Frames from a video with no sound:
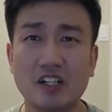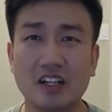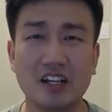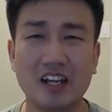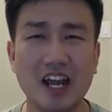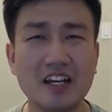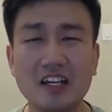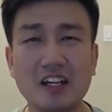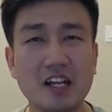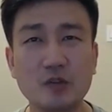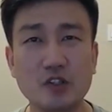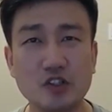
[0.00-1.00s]
Like any
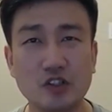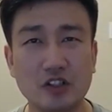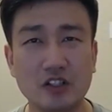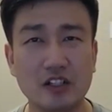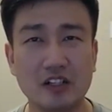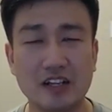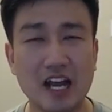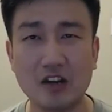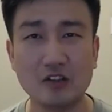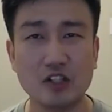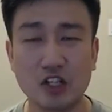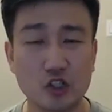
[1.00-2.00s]
language you learn,
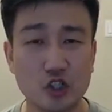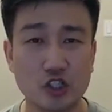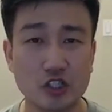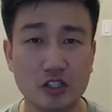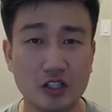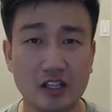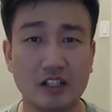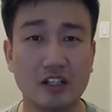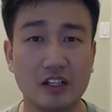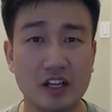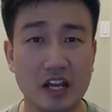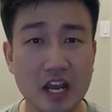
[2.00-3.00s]
nouns are just like
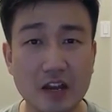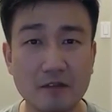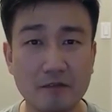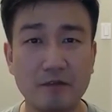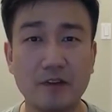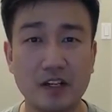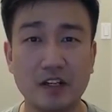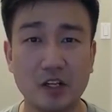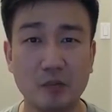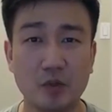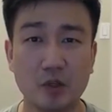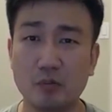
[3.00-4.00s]
an infinite
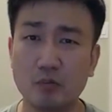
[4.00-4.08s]
number.